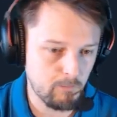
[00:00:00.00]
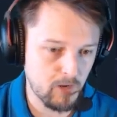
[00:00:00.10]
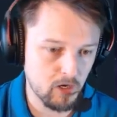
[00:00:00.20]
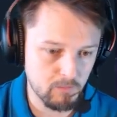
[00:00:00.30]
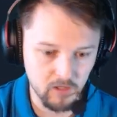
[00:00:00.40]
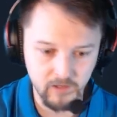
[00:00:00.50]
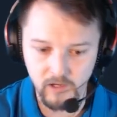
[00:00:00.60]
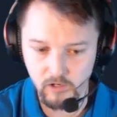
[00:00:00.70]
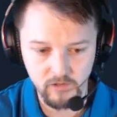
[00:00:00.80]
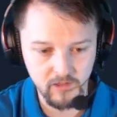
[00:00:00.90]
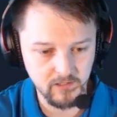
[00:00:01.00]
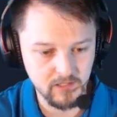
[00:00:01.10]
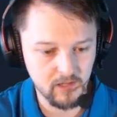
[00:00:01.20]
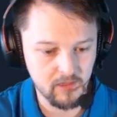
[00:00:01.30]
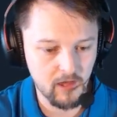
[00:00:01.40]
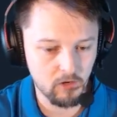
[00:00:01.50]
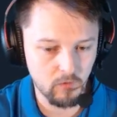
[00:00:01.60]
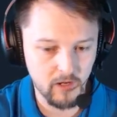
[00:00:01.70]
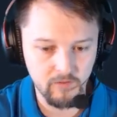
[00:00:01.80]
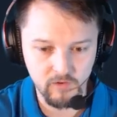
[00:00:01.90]
Maribel in it or things like that, or
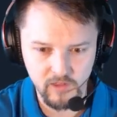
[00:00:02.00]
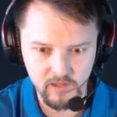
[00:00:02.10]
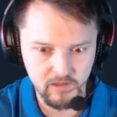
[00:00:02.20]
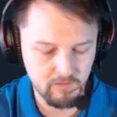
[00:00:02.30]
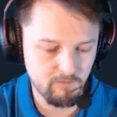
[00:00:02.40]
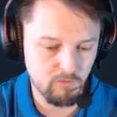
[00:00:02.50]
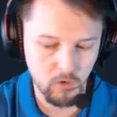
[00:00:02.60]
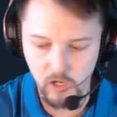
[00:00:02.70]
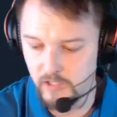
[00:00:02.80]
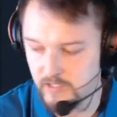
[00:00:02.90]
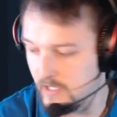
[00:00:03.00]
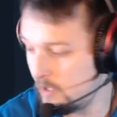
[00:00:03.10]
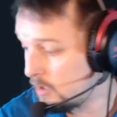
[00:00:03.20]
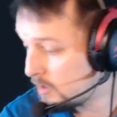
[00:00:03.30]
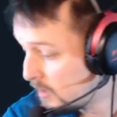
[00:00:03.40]
whatever the 4-cost singer,